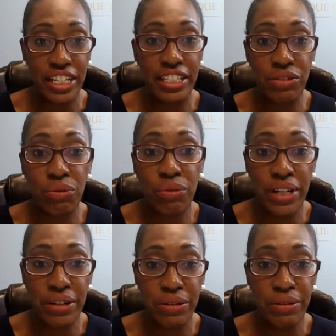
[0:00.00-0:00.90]
is
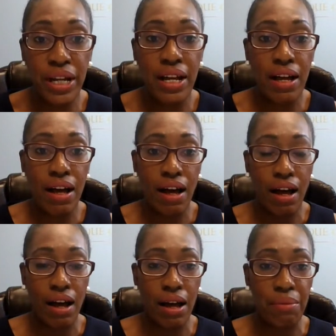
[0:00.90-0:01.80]
real,
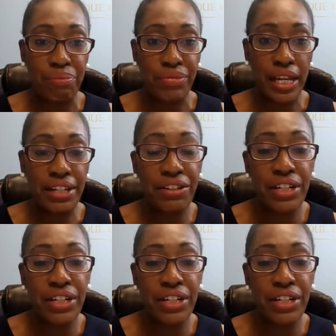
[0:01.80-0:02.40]
and